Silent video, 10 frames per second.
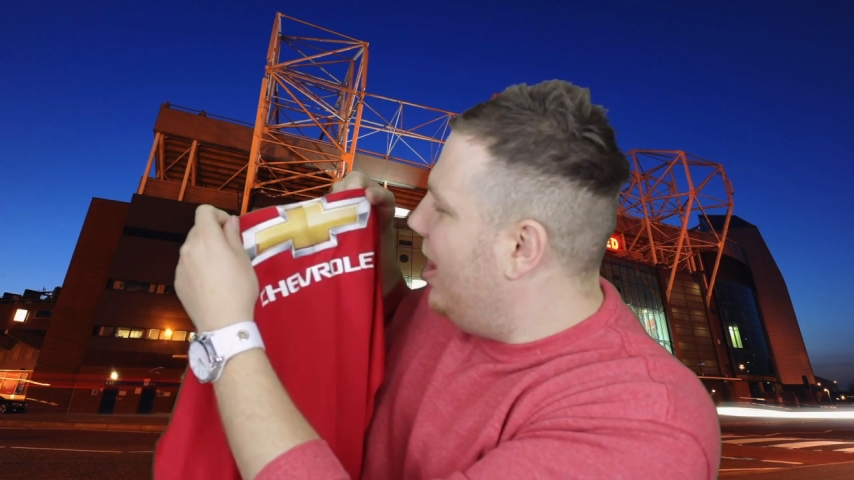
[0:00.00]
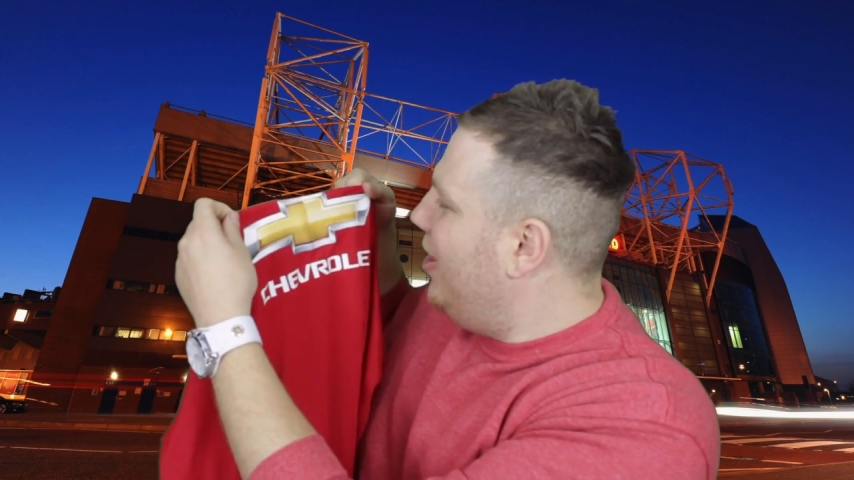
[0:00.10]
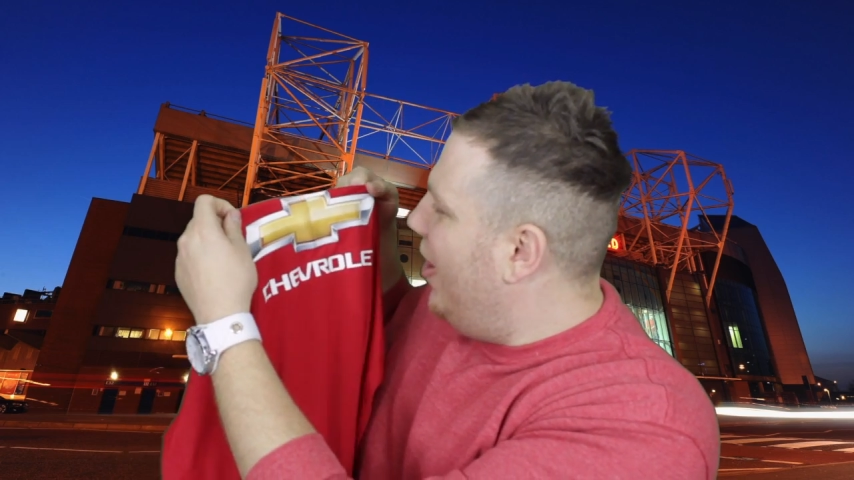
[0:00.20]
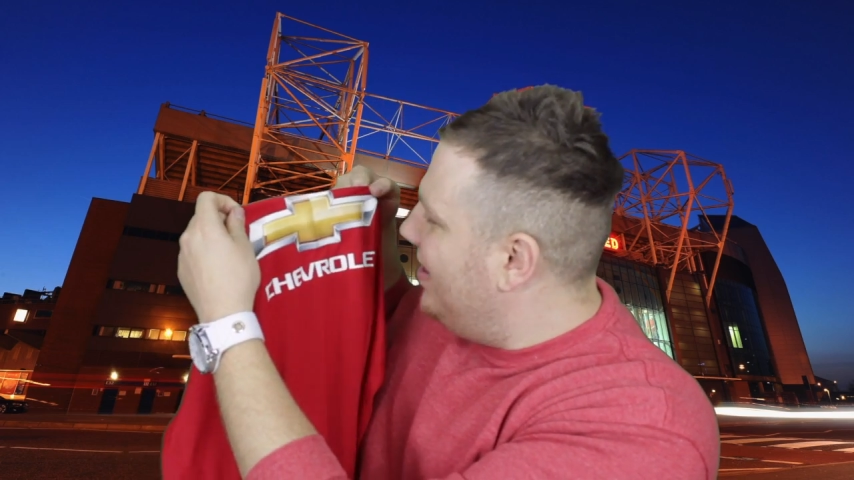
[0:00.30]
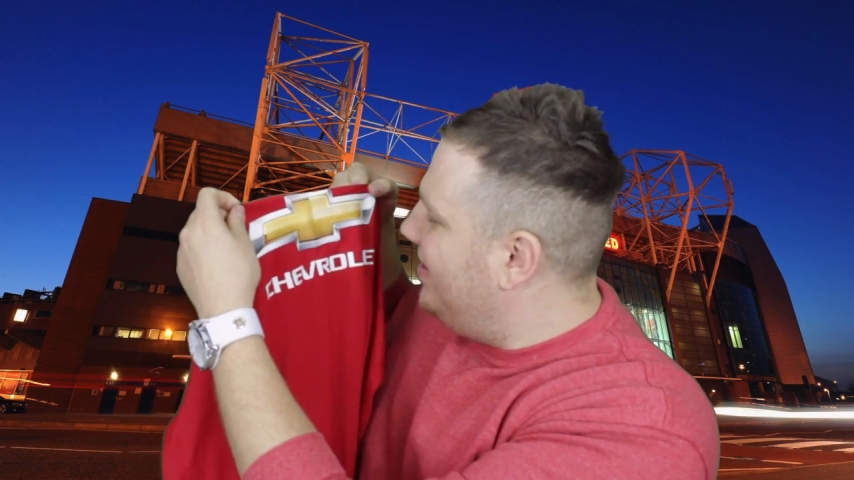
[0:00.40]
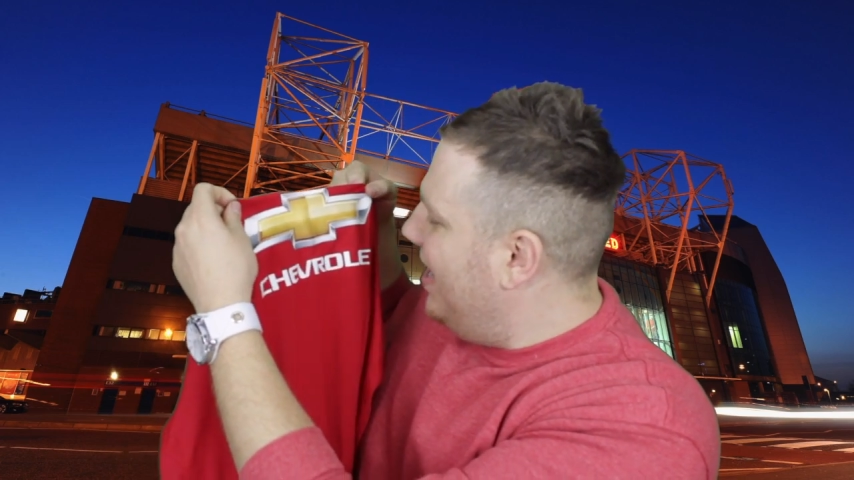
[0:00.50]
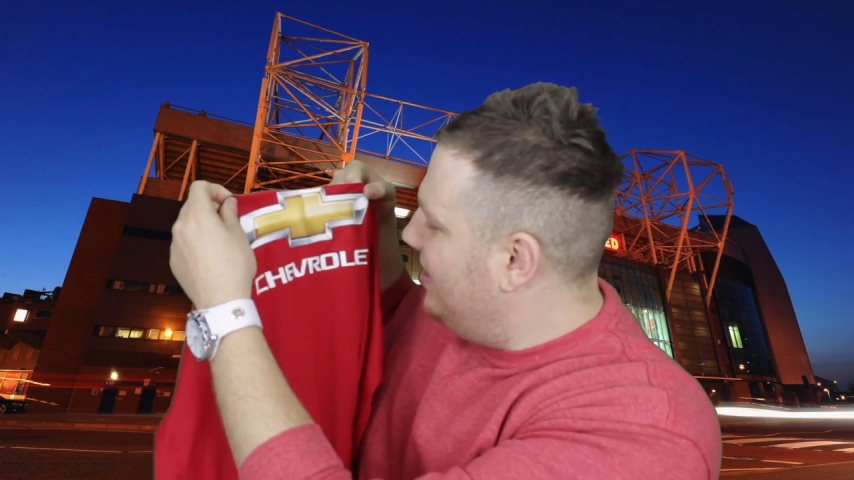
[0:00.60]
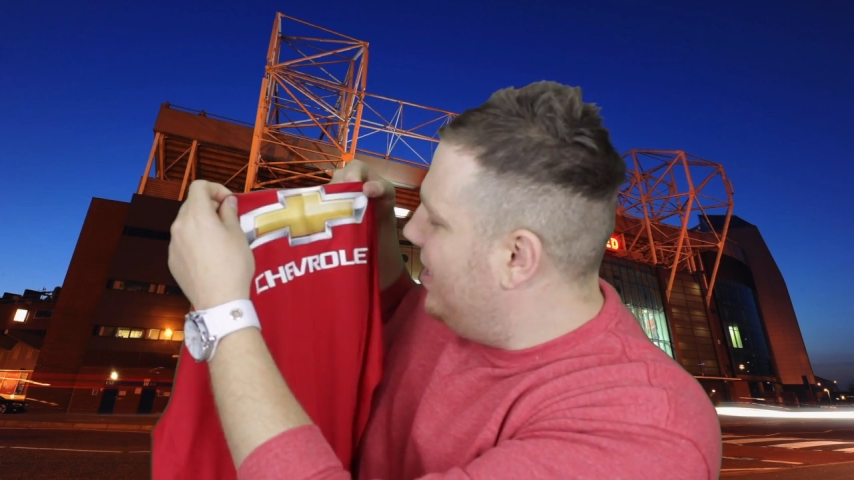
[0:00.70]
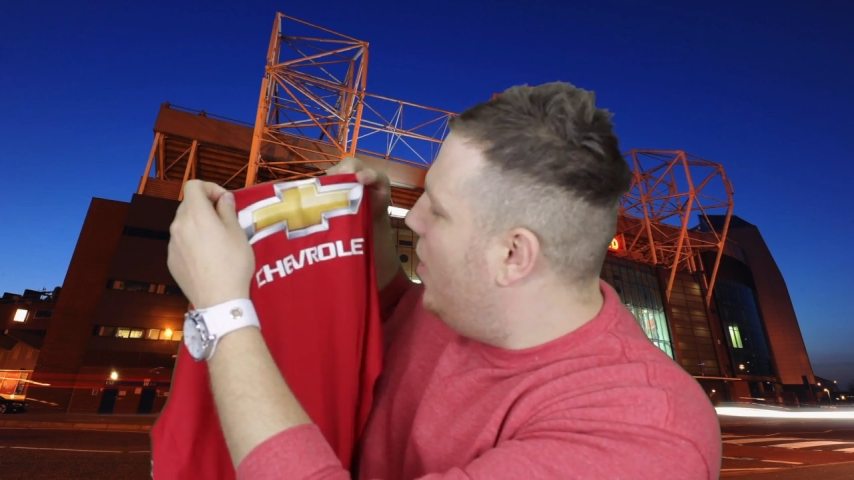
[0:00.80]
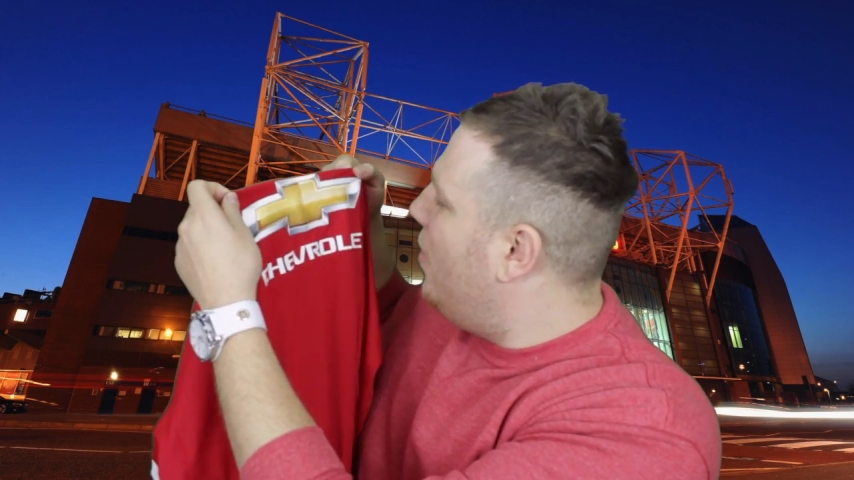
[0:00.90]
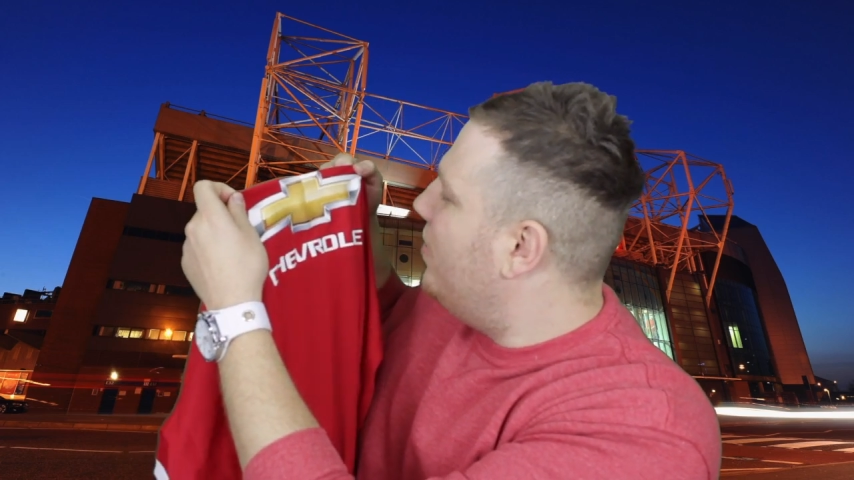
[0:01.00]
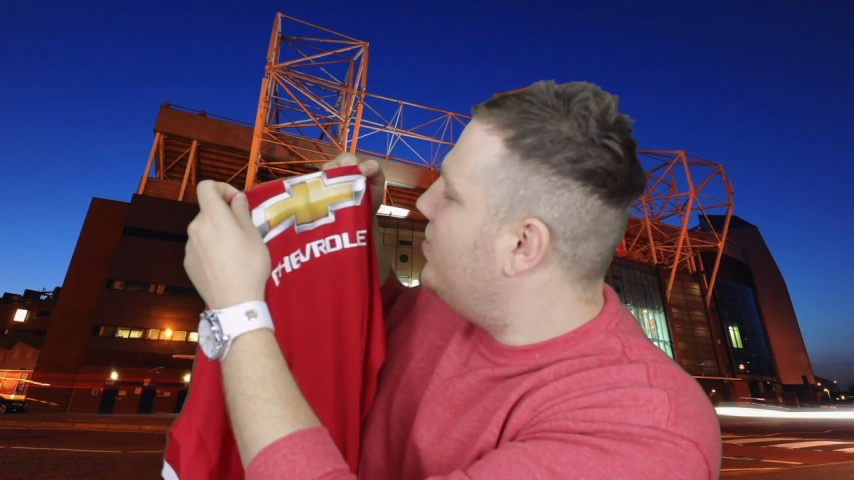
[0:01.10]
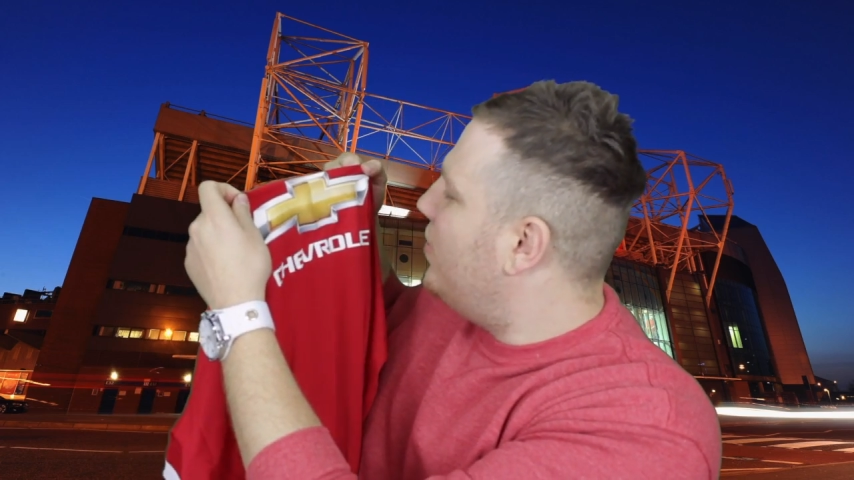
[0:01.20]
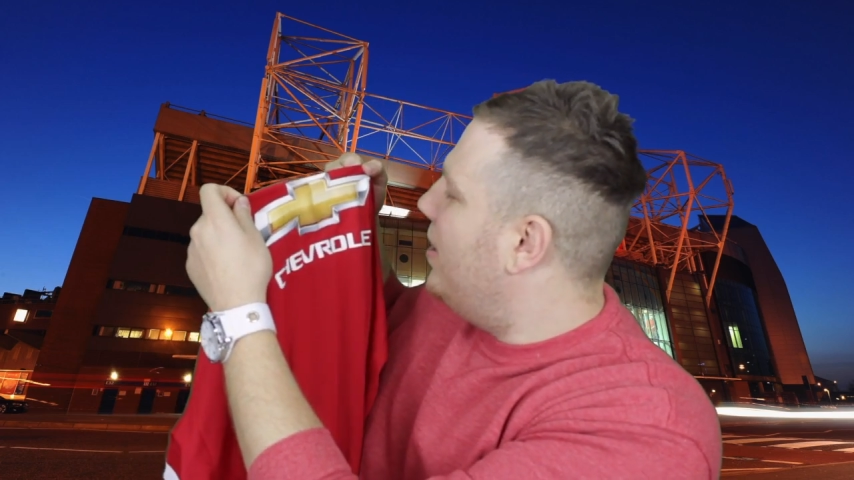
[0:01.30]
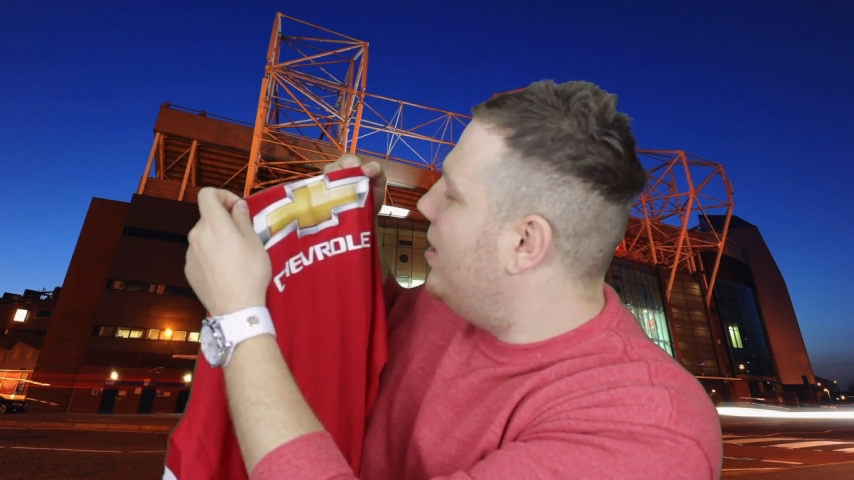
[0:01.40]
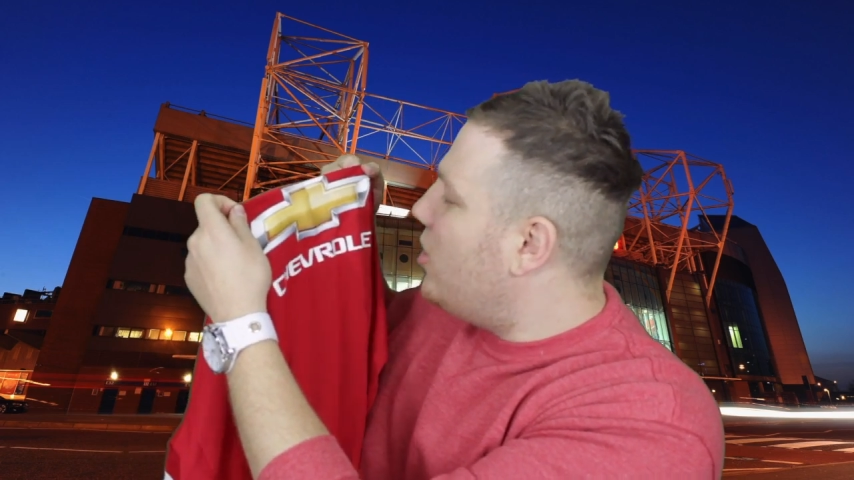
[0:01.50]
a lot of detail to it.